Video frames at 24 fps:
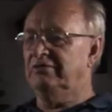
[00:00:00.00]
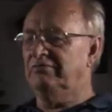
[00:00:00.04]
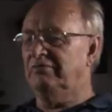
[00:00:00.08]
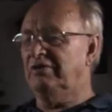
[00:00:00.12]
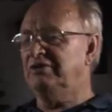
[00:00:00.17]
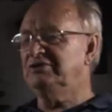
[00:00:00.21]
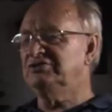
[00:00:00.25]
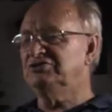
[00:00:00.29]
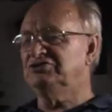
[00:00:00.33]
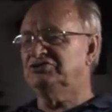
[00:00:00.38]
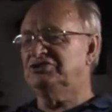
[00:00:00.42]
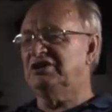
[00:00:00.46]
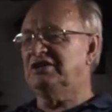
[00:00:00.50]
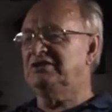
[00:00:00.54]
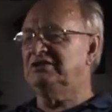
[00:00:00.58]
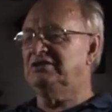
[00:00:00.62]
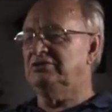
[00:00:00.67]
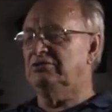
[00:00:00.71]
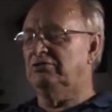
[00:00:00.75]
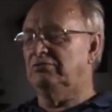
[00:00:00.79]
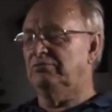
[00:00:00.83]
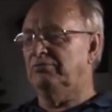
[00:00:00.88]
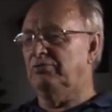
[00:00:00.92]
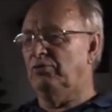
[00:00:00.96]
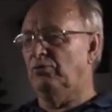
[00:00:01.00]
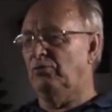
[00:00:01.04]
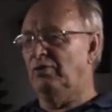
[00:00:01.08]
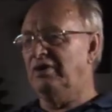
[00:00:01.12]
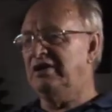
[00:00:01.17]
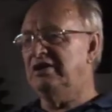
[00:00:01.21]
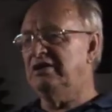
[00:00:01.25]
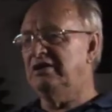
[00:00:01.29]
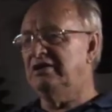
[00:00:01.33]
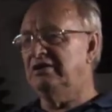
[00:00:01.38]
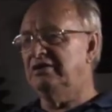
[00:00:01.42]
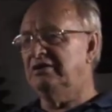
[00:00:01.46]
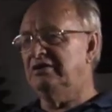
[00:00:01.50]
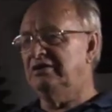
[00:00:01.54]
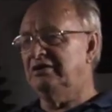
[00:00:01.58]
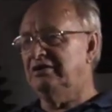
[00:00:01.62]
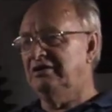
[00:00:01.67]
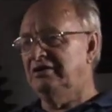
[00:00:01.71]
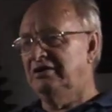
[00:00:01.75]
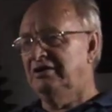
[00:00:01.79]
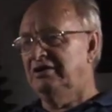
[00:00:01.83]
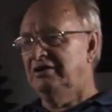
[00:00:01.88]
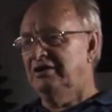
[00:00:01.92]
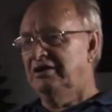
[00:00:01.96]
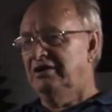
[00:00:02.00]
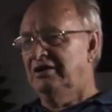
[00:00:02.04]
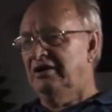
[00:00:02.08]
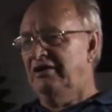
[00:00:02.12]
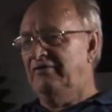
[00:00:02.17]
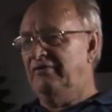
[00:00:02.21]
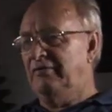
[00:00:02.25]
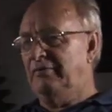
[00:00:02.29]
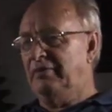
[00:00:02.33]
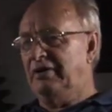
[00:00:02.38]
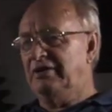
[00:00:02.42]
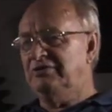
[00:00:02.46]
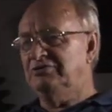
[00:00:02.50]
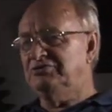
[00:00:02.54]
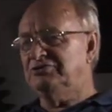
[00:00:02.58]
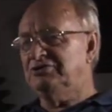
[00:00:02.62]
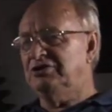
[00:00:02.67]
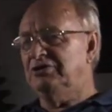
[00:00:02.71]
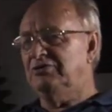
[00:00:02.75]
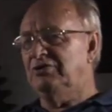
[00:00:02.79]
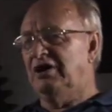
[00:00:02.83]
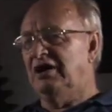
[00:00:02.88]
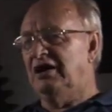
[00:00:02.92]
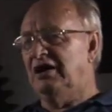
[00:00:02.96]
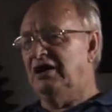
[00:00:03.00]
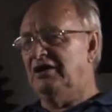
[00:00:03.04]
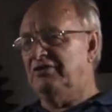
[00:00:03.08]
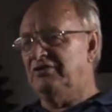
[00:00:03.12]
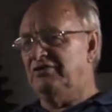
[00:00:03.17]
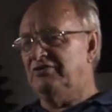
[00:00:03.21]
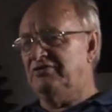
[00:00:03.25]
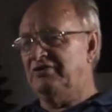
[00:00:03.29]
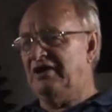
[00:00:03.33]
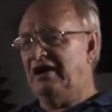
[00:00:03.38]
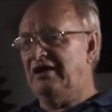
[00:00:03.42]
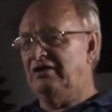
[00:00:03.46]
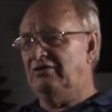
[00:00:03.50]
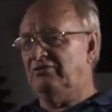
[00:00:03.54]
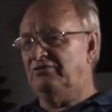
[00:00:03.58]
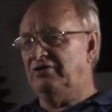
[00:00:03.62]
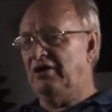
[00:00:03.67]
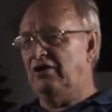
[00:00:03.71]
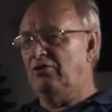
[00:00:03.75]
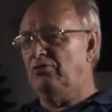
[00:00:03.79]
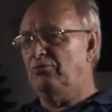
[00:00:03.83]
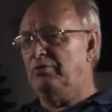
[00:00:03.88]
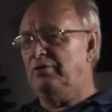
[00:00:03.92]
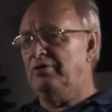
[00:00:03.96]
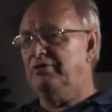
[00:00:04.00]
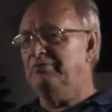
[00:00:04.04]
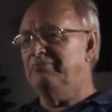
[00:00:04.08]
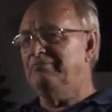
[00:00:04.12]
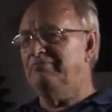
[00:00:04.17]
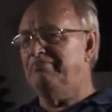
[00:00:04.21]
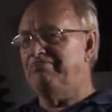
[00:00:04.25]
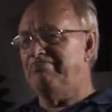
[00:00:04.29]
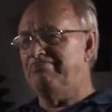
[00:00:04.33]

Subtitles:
when you set it up, the wind, if it blows too hard, the sails open,